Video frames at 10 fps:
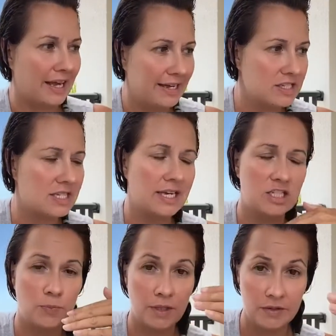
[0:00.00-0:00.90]
Hence the
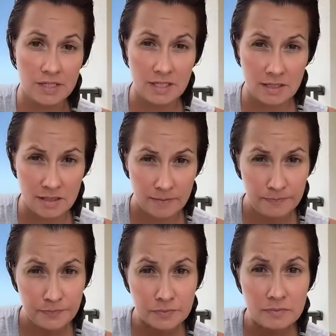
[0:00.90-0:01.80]
experiences
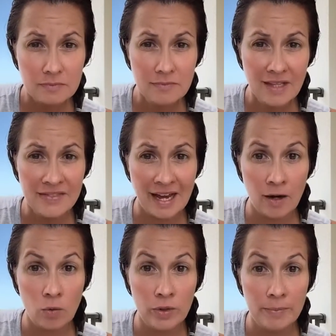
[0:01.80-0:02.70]

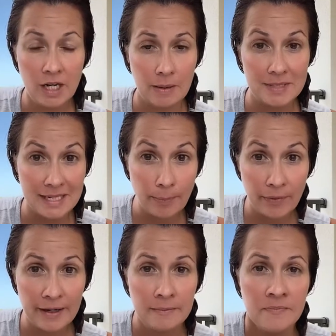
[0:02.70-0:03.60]
that we become
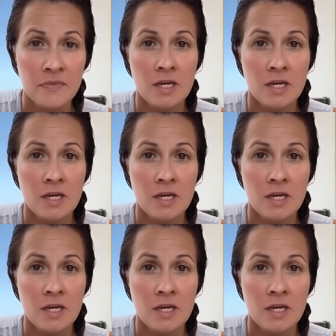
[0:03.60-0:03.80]
separate